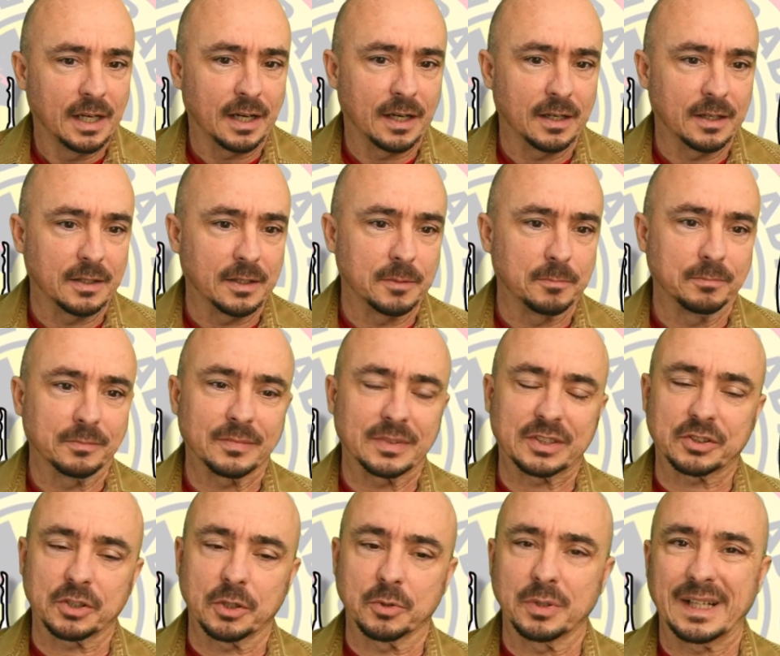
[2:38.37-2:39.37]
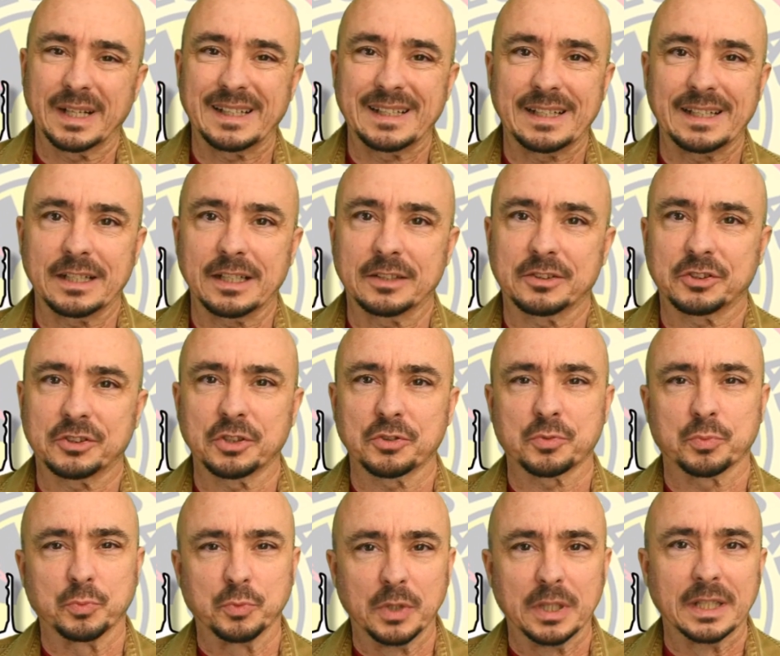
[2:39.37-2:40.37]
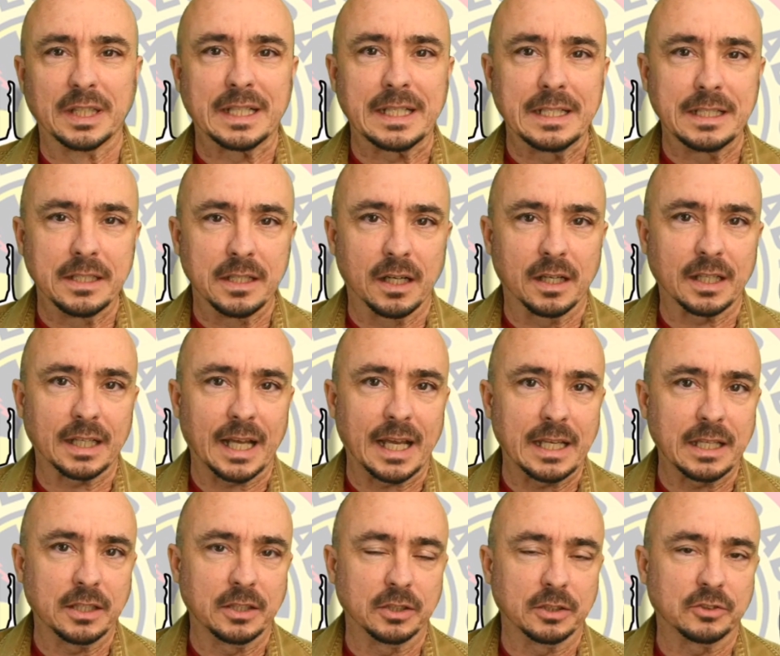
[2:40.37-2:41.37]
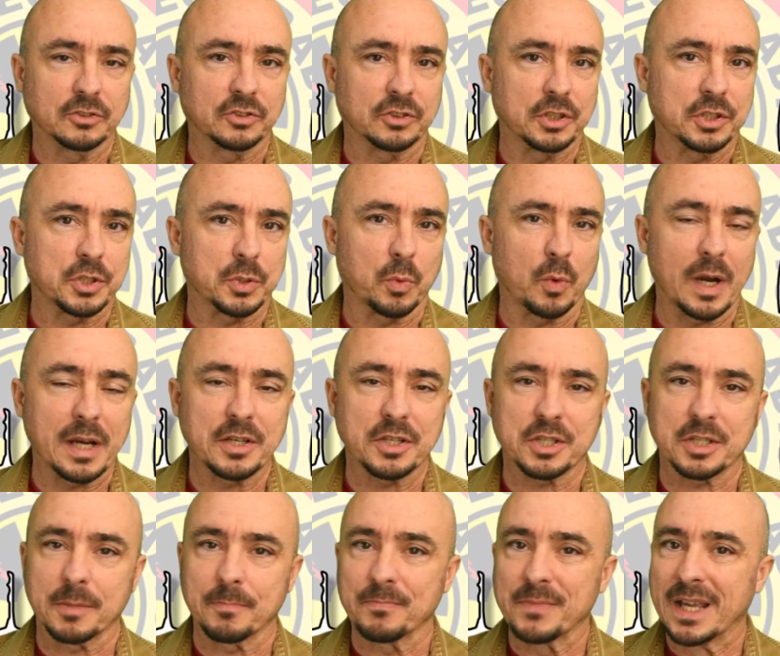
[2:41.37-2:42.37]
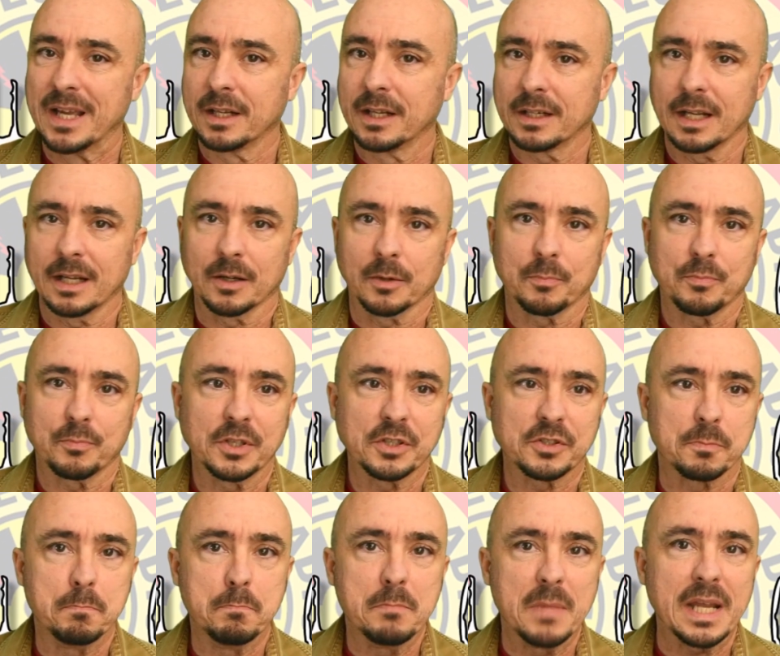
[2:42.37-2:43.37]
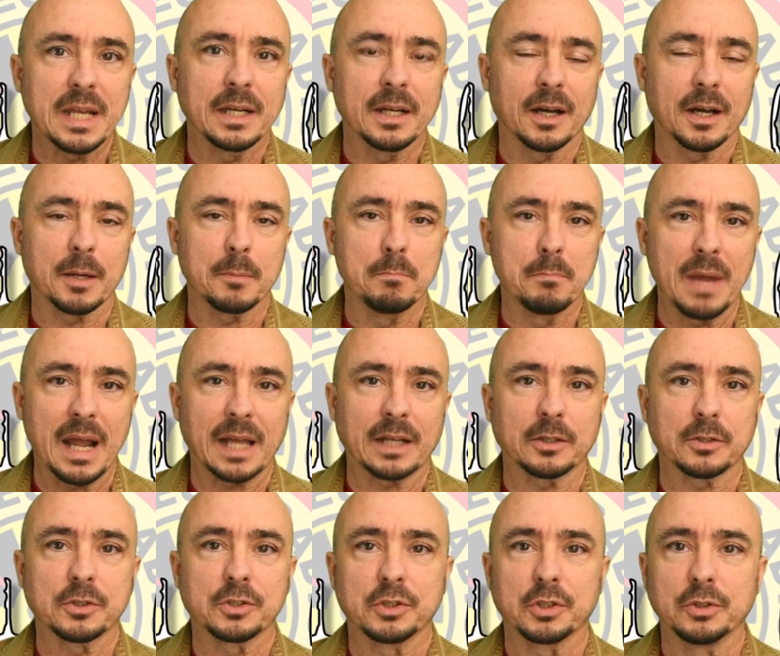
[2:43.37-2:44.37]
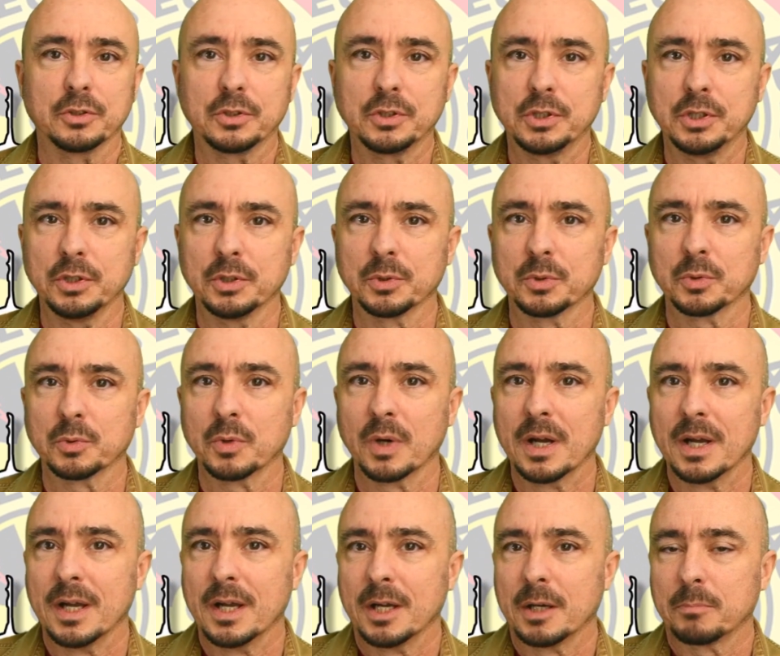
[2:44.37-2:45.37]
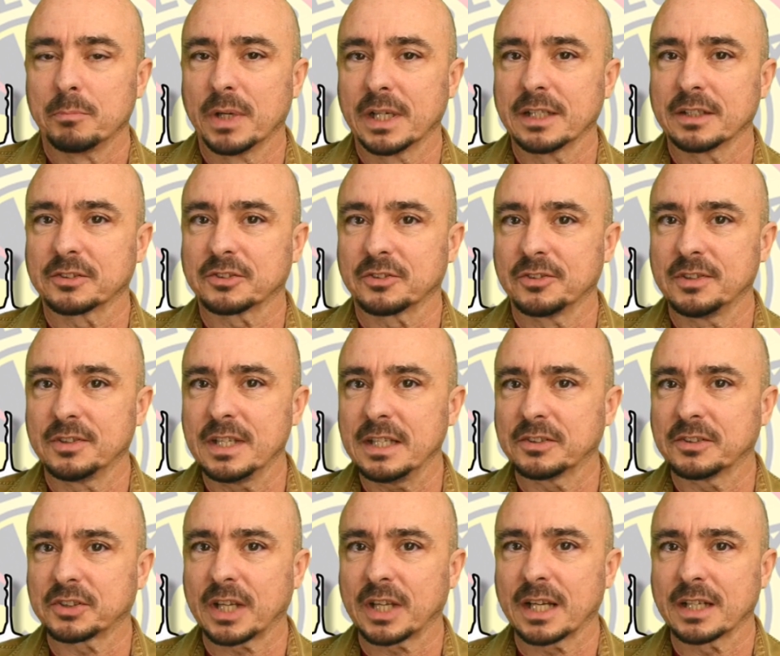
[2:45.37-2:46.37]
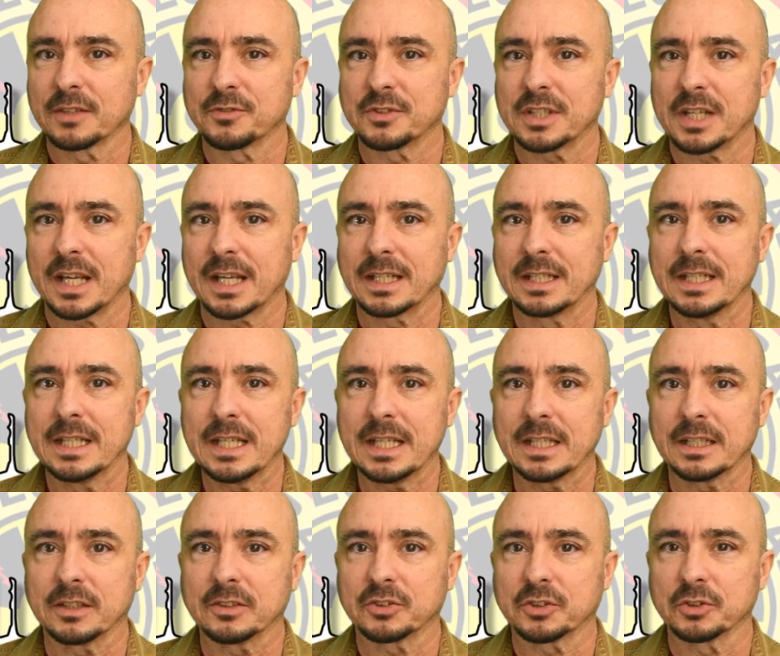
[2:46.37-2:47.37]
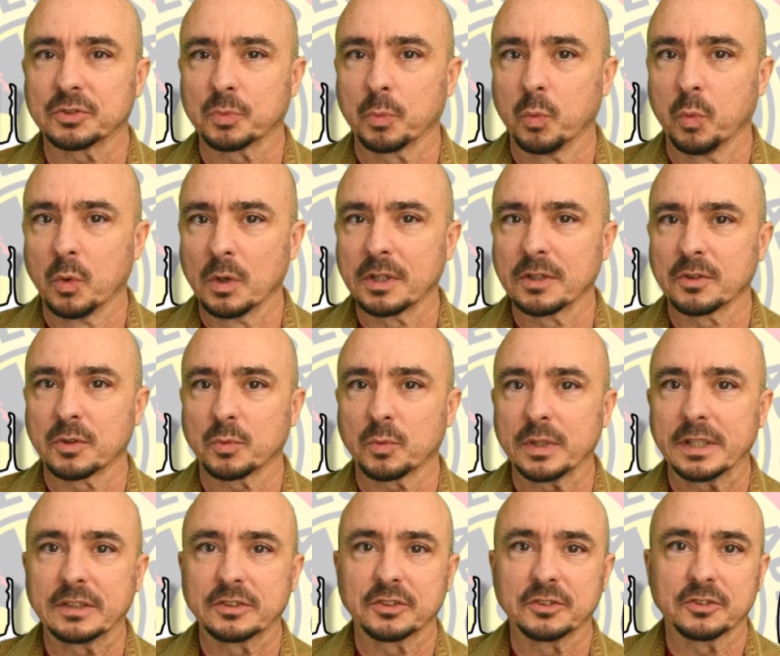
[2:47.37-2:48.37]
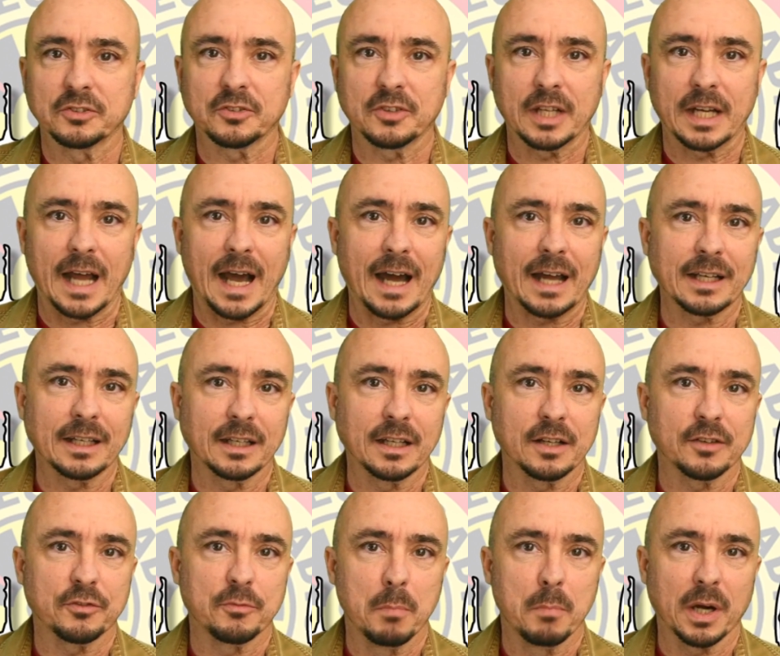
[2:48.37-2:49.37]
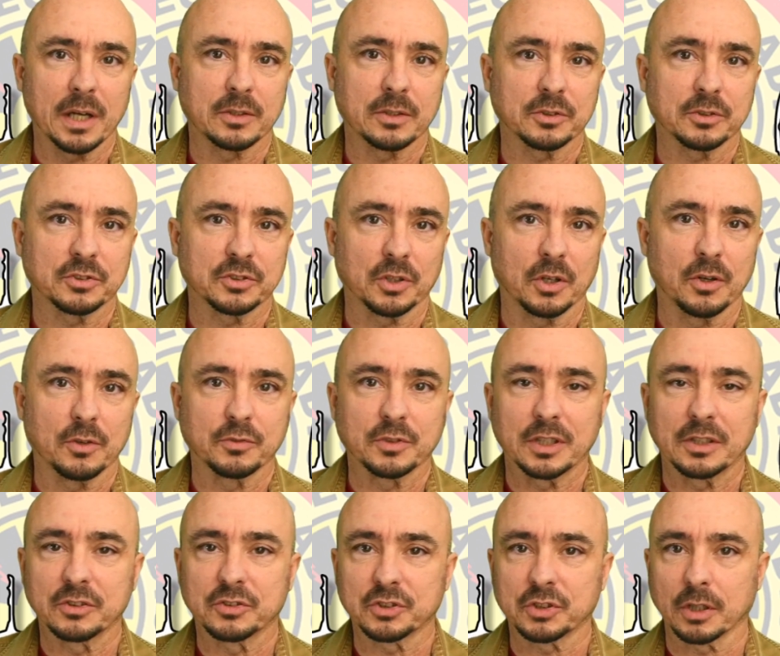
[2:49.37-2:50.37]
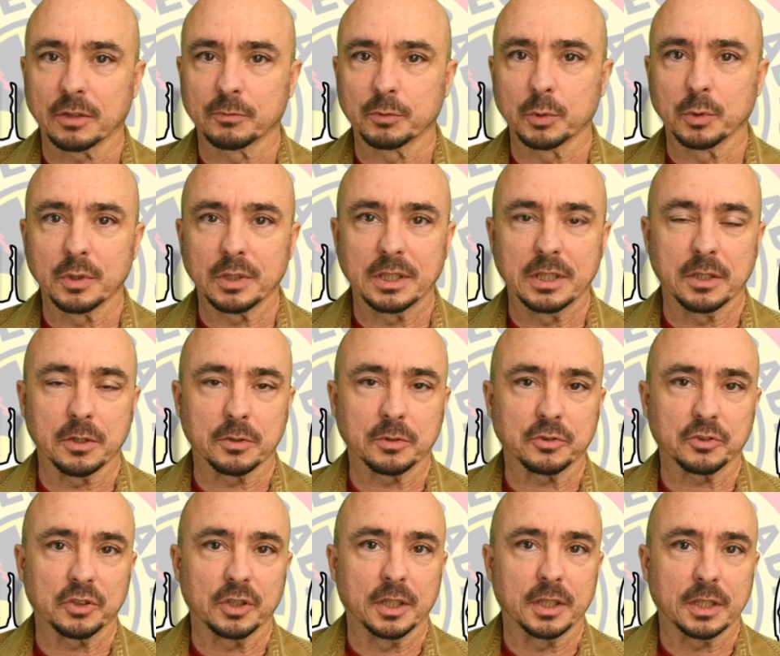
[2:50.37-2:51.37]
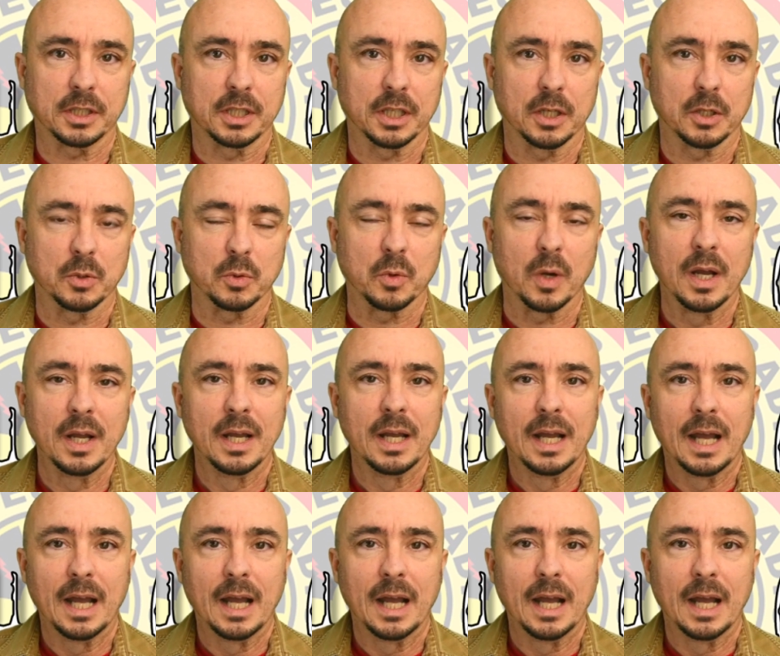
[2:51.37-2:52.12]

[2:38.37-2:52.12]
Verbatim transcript: Um, so it's just really not a good situation. Now, this may not matter to you, but it's these kind of techniques is one of the reasons that I left Microsoft several years ago.